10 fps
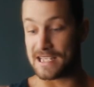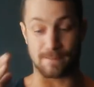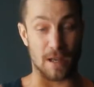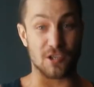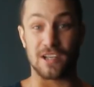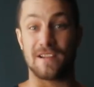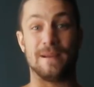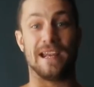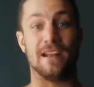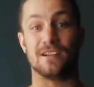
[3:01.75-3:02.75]
especially the
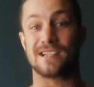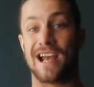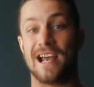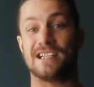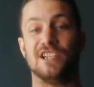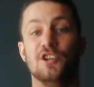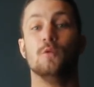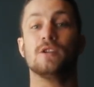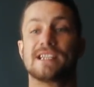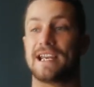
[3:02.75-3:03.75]
beginners, guys.
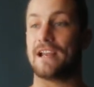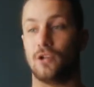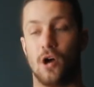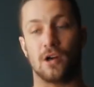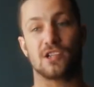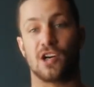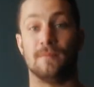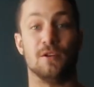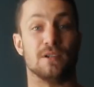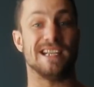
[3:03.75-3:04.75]
You will stay
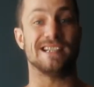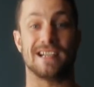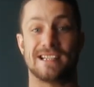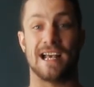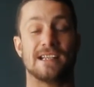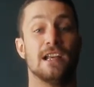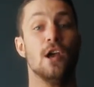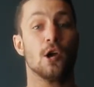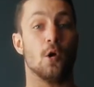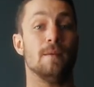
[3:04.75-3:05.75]
long-term, you'll see success.
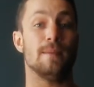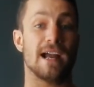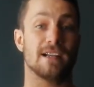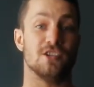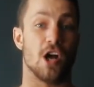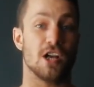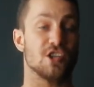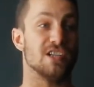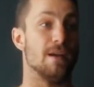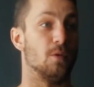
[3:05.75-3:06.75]
Going back to
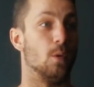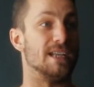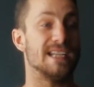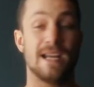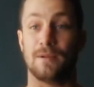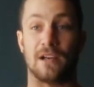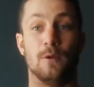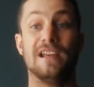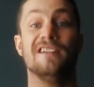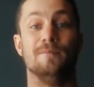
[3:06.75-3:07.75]
Josh's number one tip, like
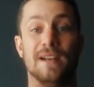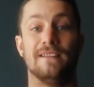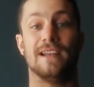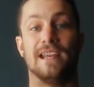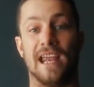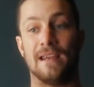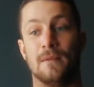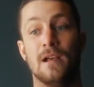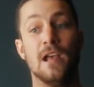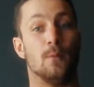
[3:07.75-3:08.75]
we have been in the
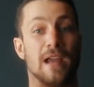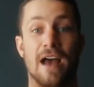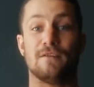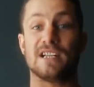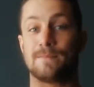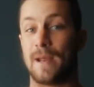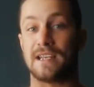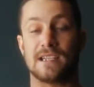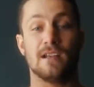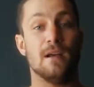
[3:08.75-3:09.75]
game, we haven't
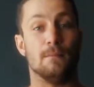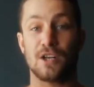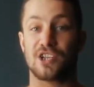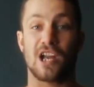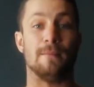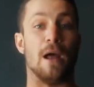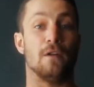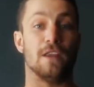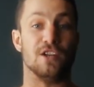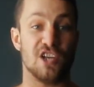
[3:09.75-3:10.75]
spent much time
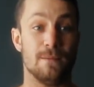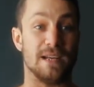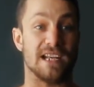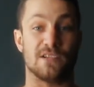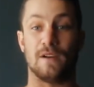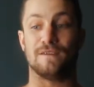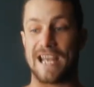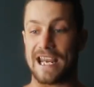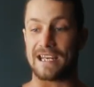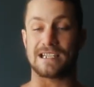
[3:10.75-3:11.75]
out of the gym because we've
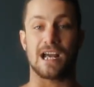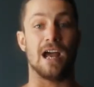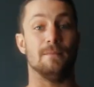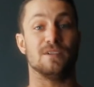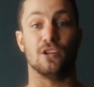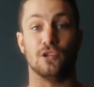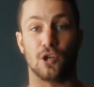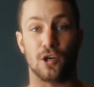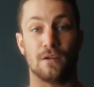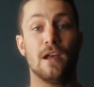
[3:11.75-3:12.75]
taken time to
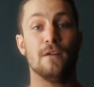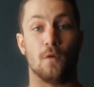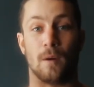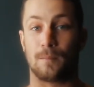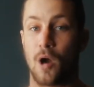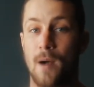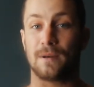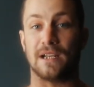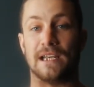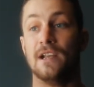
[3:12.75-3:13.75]
learn form
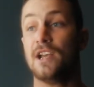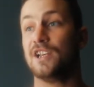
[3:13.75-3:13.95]
properly.